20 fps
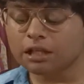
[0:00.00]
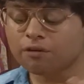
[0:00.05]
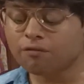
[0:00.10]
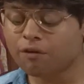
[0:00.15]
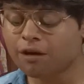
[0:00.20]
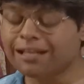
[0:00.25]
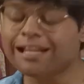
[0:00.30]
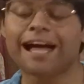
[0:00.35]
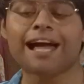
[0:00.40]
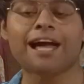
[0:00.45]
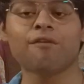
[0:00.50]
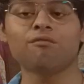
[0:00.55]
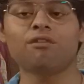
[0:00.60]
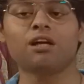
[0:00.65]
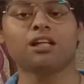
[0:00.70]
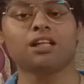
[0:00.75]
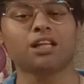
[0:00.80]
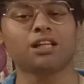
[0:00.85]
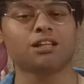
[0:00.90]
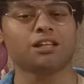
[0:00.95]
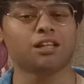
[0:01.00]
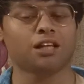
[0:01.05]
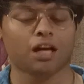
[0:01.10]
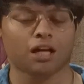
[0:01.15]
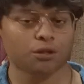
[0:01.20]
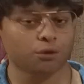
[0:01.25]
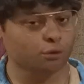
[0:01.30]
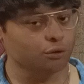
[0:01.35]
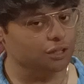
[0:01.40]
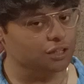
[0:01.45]
1 I have done in
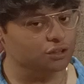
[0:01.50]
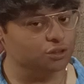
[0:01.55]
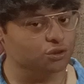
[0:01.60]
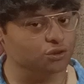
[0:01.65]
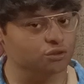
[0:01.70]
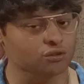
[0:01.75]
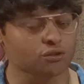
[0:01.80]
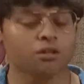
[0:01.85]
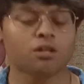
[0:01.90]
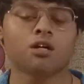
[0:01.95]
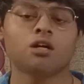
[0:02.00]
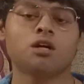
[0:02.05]
intonation,